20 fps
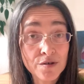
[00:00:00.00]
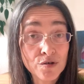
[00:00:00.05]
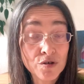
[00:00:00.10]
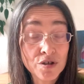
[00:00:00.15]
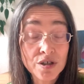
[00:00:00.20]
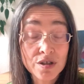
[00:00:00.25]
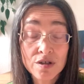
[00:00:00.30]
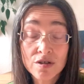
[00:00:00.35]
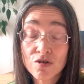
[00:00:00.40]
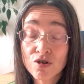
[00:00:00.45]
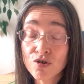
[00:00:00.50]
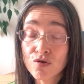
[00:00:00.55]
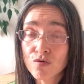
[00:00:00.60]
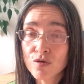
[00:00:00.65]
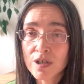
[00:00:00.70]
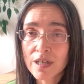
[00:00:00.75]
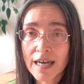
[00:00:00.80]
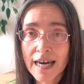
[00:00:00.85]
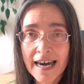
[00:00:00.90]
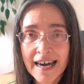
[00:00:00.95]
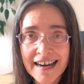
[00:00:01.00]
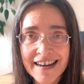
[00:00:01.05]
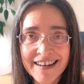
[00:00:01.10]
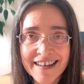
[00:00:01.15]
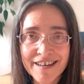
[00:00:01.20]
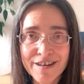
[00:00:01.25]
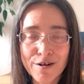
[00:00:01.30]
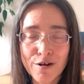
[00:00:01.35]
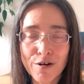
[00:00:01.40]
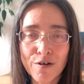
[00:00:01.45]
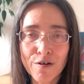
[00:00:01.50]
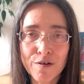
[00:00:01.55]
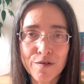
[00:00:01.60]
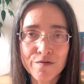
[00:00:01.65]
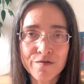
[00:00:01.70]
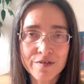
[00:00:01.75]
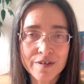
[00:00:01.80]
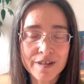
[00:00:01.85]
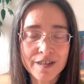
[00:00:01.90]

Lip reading: You can choose any of